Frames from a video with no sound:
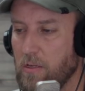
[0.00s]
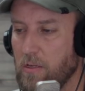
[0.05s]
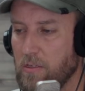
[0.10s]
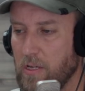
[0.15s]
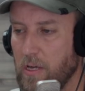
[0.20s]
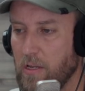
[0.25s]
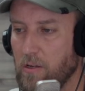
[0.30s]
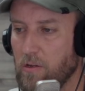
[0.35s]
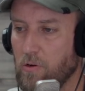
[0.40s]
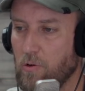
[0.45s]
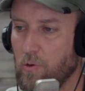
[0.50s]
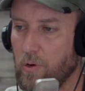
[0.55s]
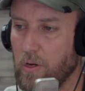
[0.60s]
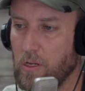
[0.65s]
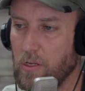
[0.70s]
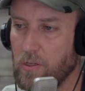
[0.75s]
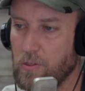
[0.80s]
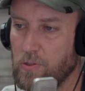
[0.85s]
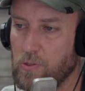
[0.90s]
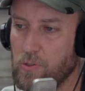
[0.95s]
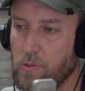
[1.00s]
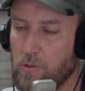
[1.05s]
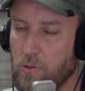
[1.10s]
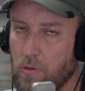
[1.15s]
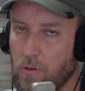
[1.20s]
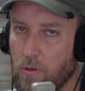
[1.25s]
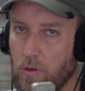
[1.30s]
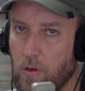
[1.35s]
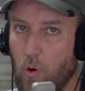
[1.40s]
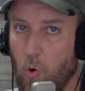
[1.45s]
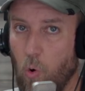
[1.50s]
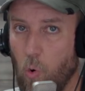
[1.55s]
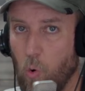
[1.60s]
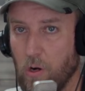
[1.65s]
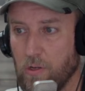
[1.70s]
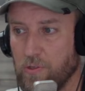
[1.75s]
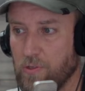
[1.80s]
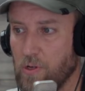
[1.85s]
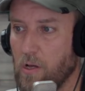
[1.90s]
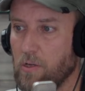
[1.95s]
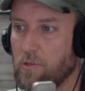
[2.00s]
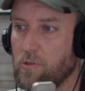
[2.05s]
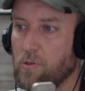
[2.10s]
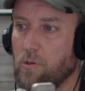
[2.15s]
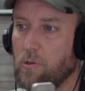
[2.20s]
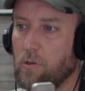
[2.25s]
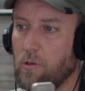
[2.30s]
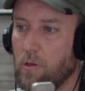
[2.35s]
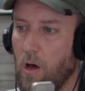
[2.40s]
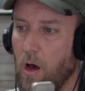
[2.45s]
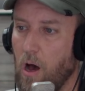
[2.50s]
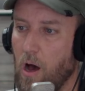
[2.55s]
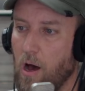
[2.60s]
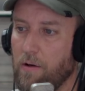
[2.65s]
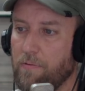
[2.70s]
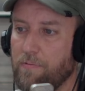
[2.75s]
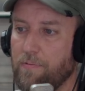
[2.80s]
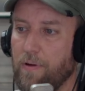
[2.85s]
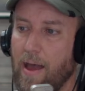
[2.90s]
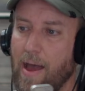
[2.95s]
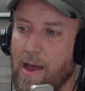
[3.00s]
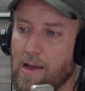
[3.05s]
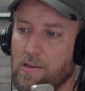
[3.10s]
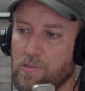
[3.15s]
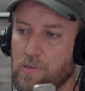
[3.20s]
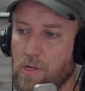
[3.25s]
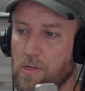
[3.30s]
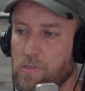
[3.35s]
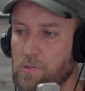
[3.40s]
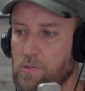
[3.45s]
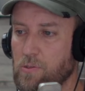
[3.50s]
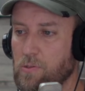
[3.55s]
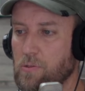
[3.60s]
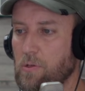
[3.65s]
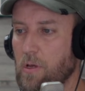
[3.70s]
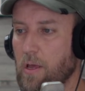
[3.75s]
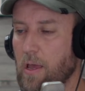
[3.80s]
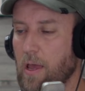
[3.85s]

10 degrees horizontal off axis